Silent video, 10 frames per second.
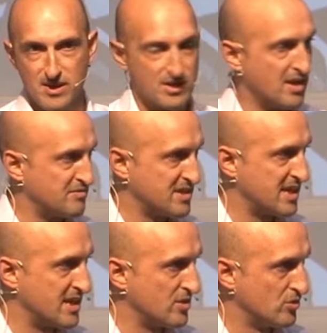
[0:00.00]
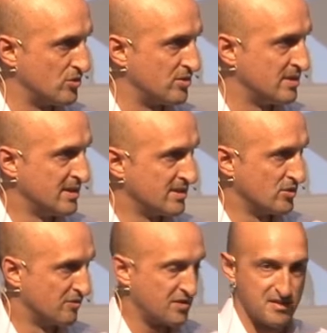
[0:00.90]
I'd love to hear
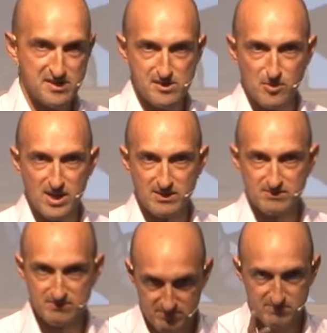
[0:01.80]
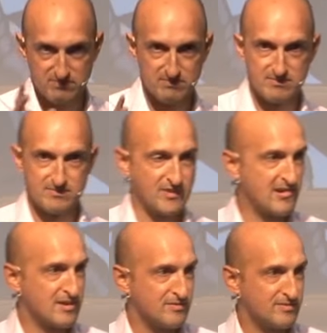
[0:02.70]
your views as well. Fair
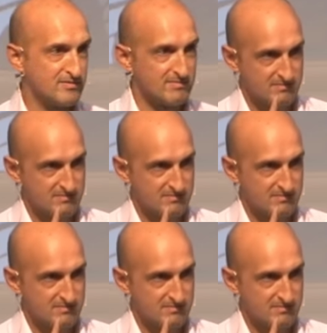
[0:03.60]
enough?